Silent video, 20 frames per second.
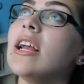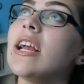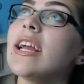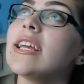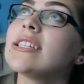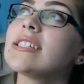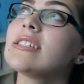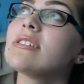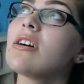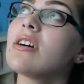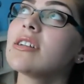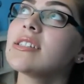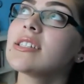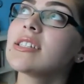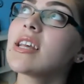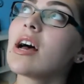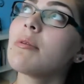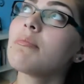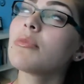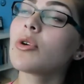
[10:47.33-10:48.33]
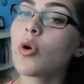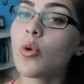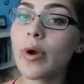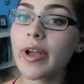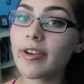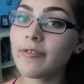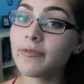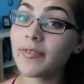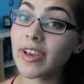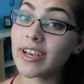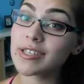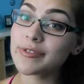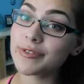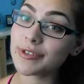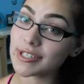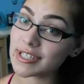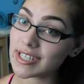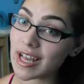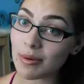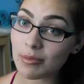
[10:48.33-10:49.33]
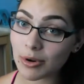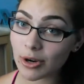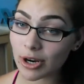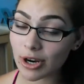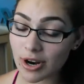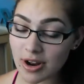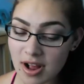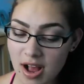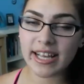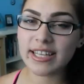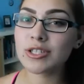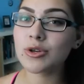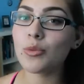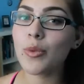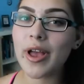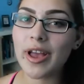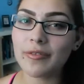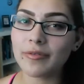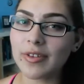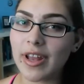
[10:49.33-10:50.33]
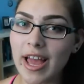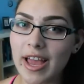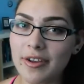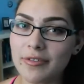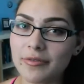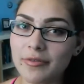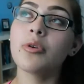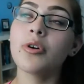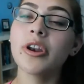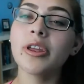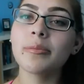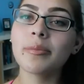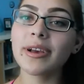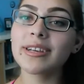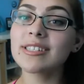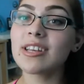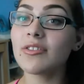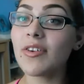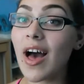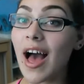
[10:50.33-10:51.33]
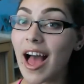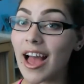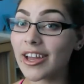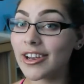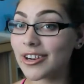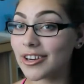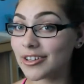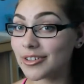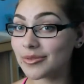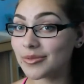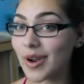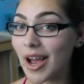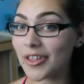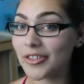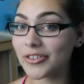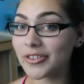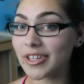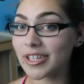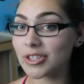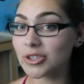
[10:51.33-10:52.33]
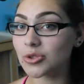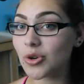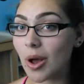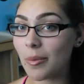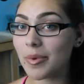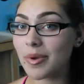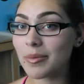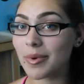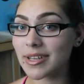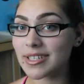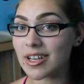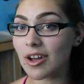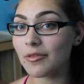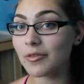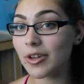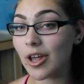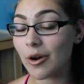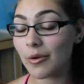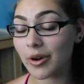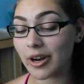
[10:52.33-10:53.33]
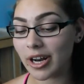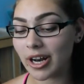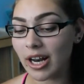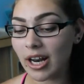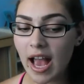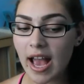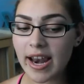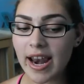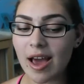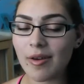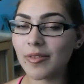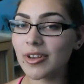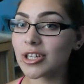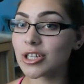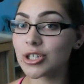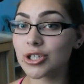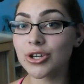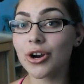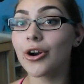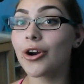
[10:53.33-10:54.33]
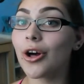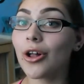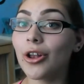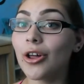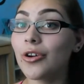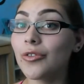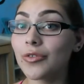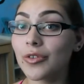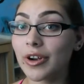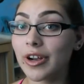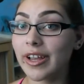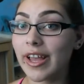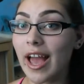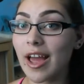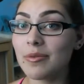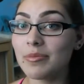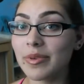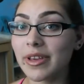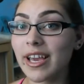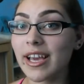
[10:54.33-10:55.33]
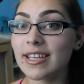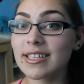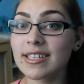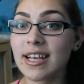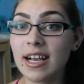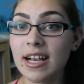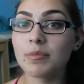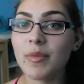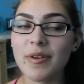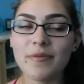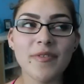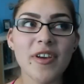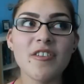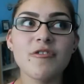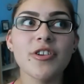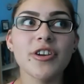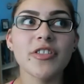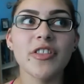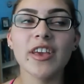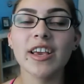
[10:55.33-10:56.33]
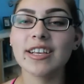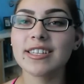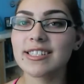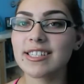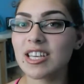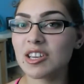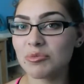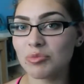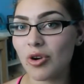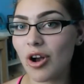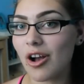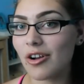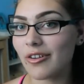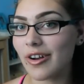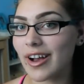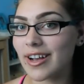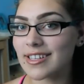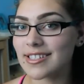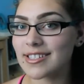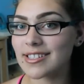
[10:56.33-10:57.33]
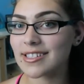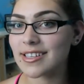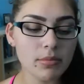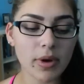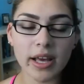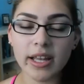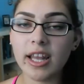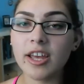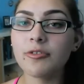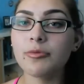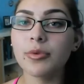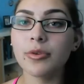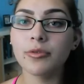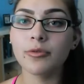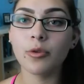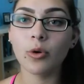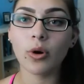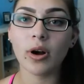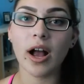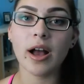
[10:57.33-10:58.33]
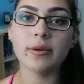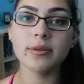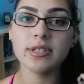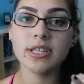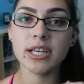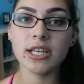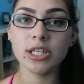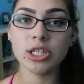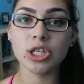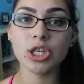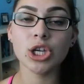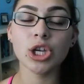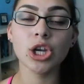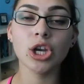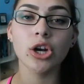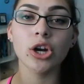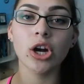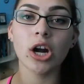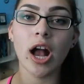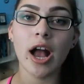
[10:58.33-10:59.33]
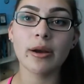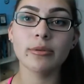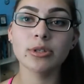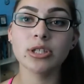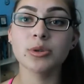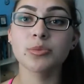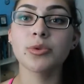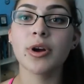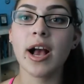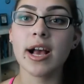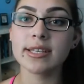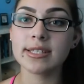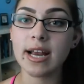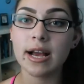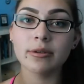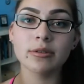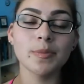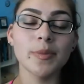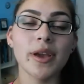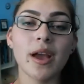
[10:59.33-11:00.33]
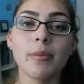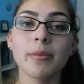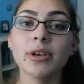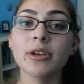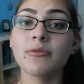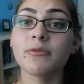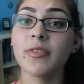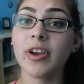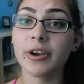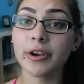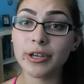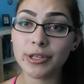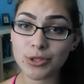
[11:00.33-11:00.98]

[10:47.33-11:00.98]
It's not some quick fix for summer. It's a way of life. Putting myself higher rather than dropping myself lower and having to start all over again, because my favorite thing is seeing progress. My life before, I was insecure, I was depressed, I was becoming very